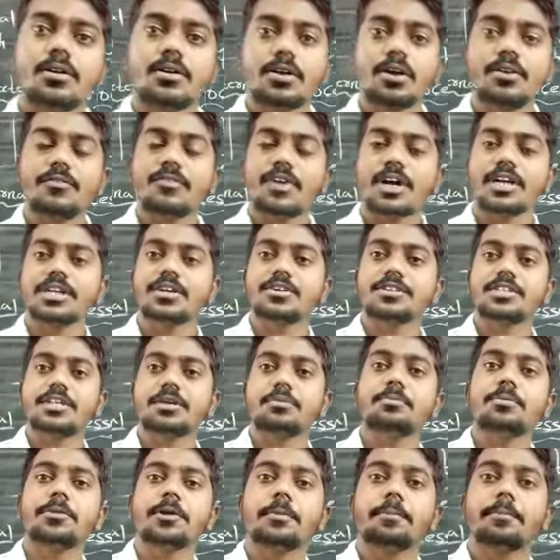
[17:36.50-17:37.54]
Okay, whatever the
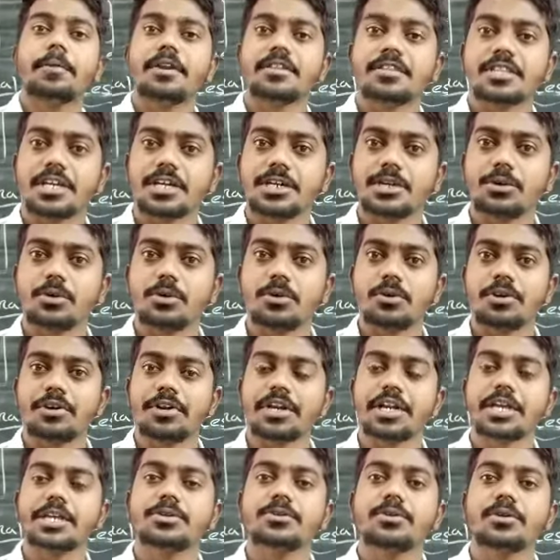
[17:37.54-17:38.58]
important points I told,
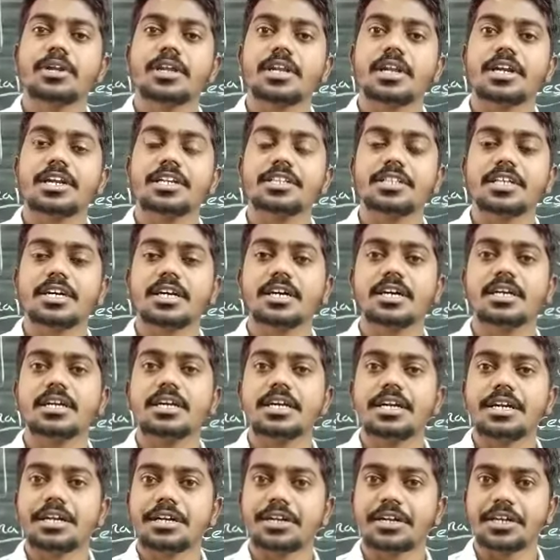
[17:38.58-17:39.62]
try to underline in the
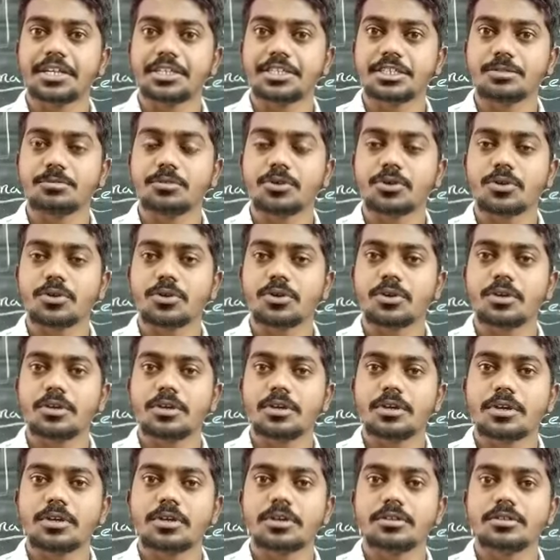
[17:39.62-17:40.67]
textbook.
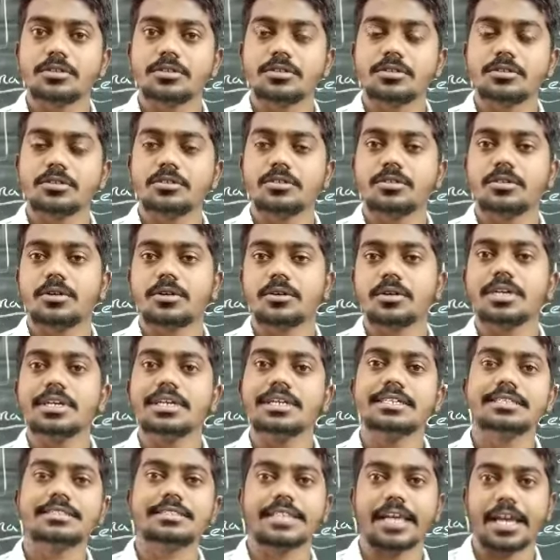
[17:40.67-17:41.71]
Okay,
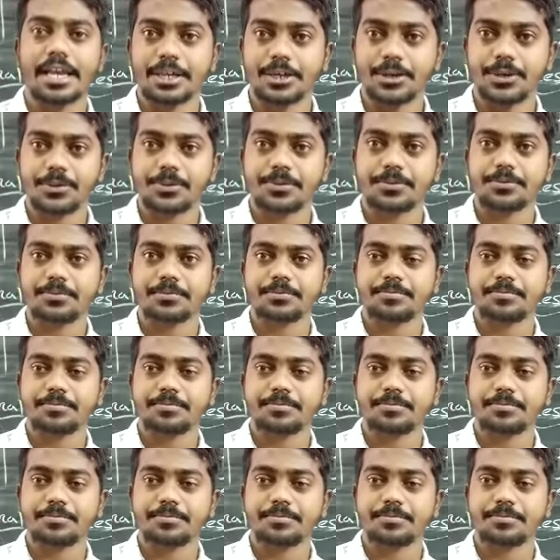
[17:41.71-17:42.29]
thank you.